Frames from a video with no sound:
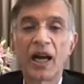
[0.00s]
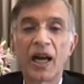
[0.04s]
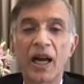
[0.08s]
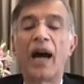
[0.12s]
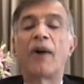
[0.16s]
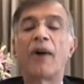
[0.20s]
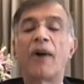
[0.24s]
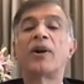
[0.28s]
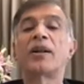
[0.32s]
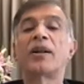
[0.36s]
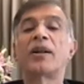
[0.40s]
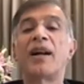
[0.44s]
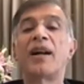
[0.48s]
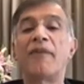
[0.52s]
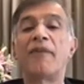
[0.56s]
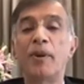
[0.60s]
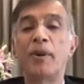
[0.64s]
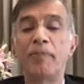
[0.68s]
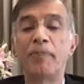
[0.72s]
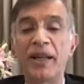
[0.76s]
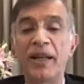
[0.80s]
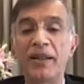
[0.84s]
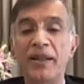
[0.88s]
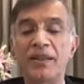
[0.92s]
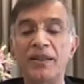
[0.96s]
Our
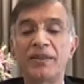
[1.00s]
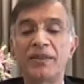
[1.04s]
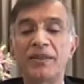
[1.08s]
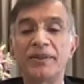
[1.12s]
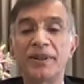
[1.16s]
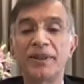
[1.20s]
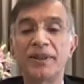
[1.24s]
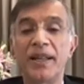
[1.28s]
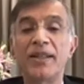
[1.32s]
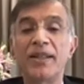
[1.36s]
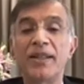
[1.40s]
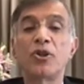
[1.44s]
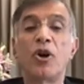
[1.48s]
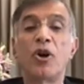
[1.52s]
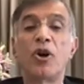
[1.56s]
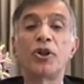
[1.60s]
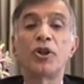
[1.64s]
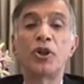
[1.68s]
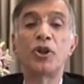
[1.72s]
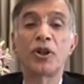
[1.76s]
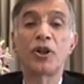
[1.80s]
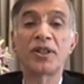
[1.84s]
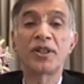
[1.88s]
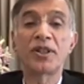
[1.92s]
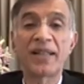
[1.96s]
government is
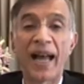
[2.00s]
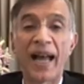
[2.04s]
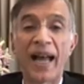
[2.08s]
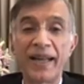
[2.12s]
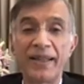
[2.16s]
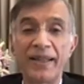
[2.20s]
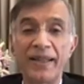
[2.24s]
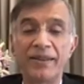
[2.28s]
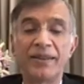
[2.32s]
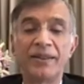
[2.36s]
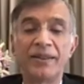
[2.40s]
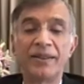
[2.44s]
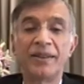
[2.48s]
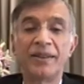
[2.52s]
on your side.